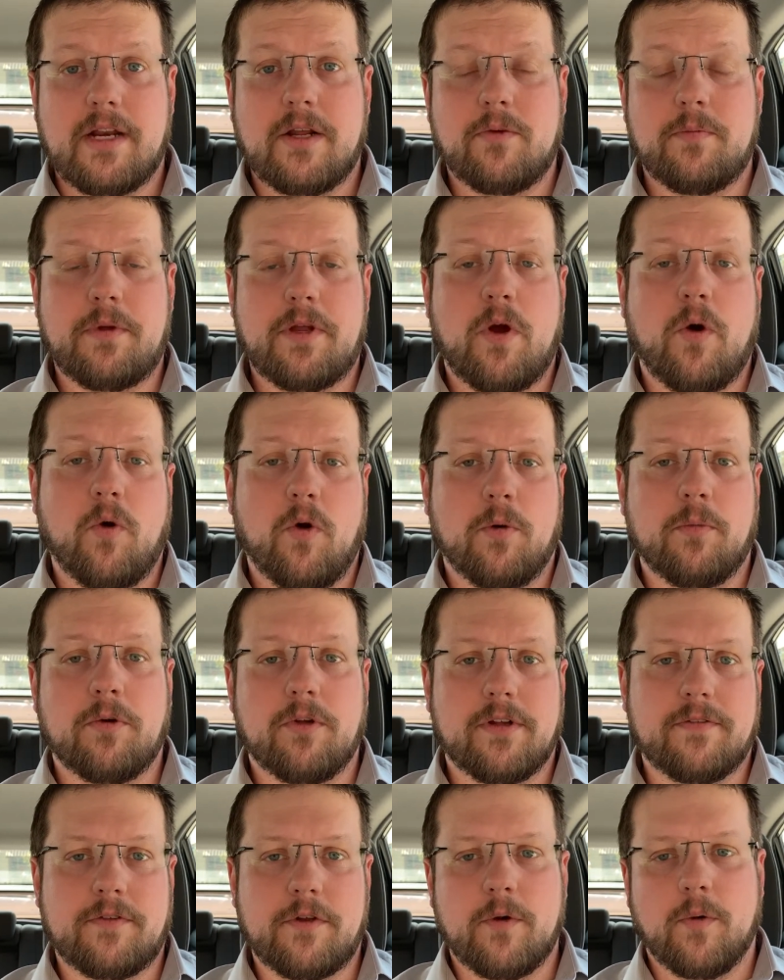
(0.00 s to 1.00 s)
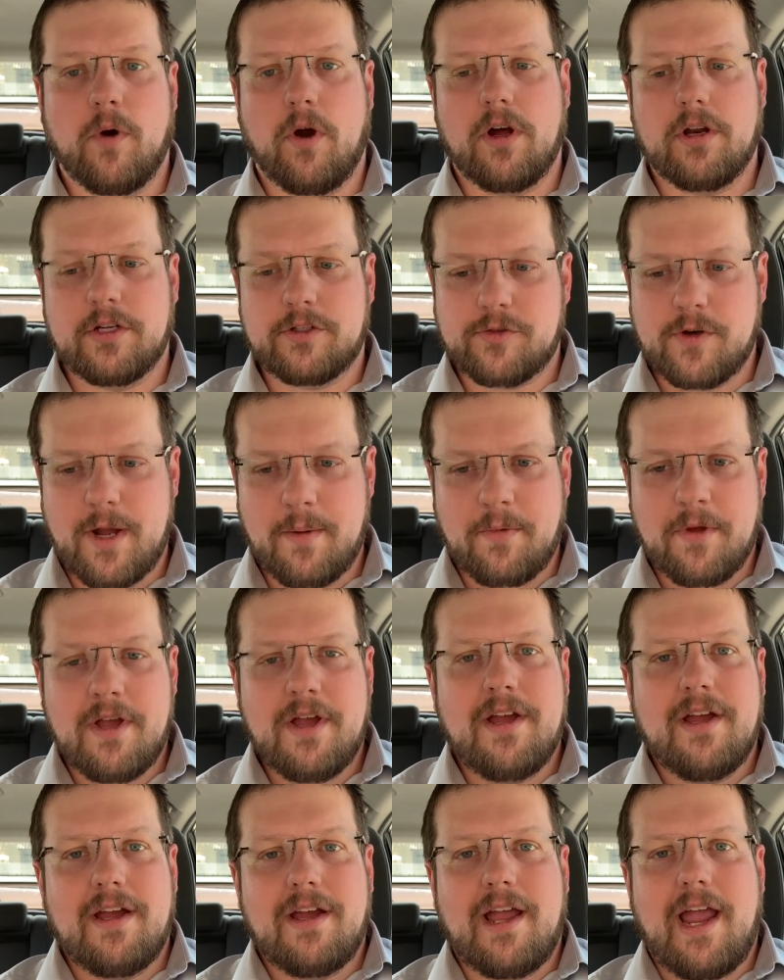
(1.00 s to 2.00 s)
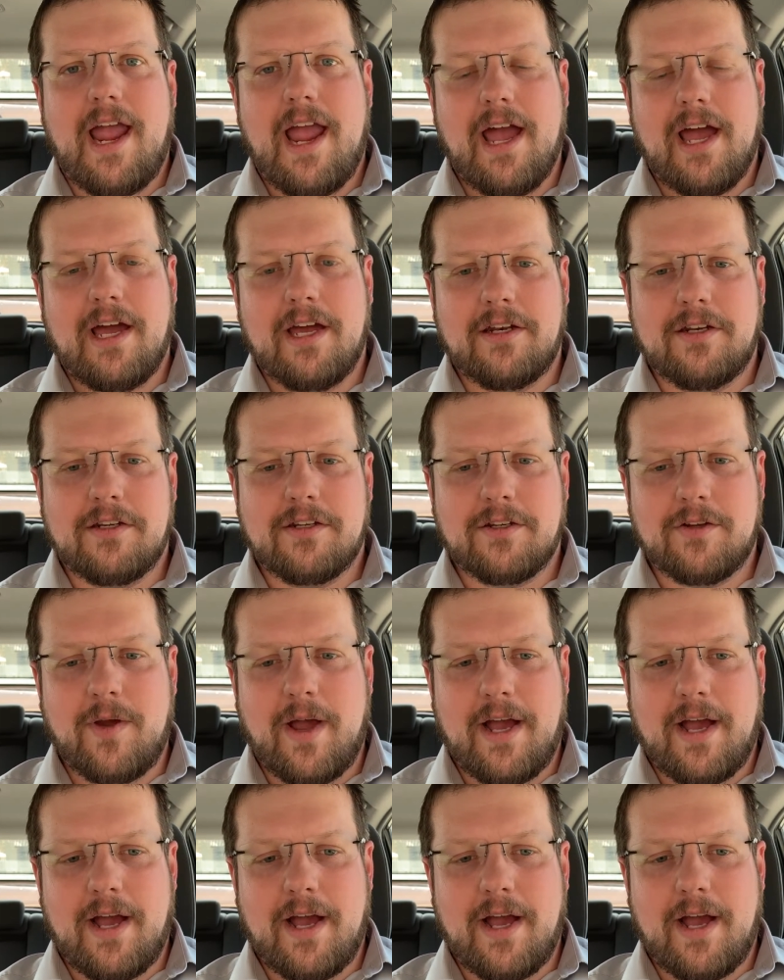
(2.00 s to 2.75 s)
It would be horrible if you were on a trip and you